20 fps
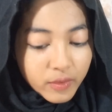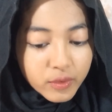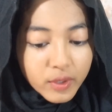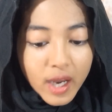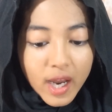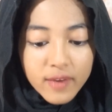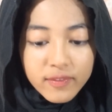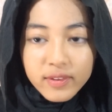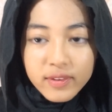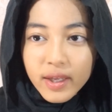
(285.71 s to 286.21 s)
If
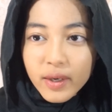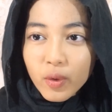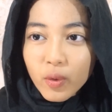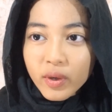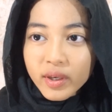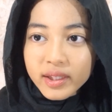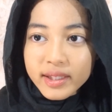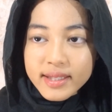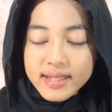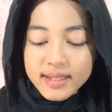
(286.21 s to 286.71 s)
you have like
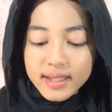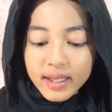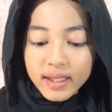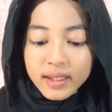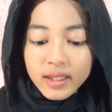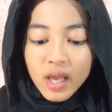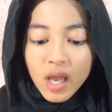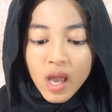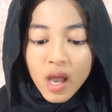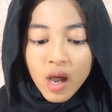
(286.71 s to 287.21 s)
oily
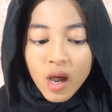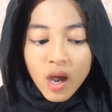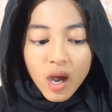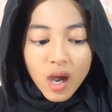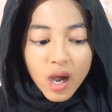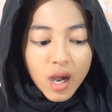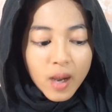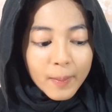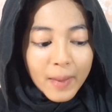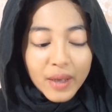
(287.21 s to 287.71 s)
skin,
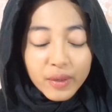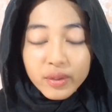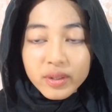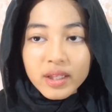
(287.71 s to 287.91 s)
I